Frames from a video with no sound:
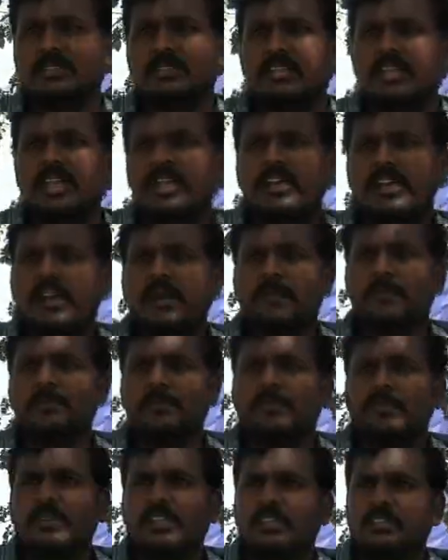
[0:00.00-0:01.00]
okay.
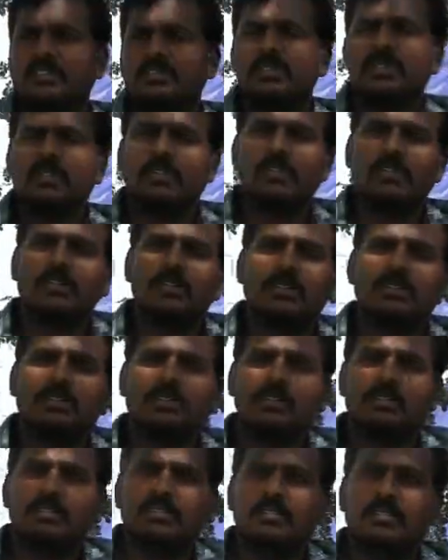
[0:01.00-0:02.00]
So
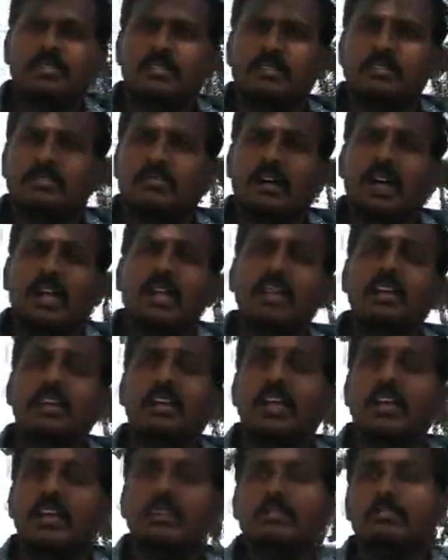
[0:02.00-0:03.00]
why
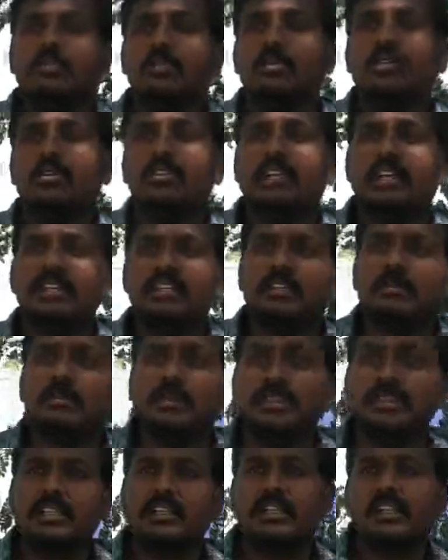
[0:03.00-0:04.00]
it gave more than the
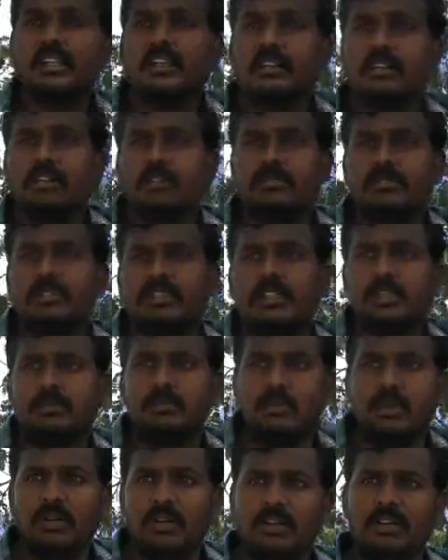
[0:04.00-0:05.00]
mother yield of the
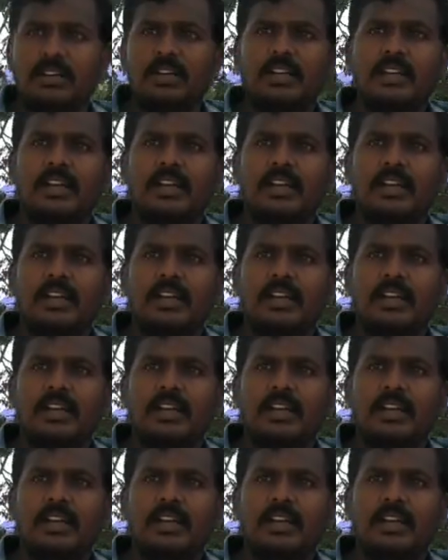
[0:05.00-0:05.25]
bull?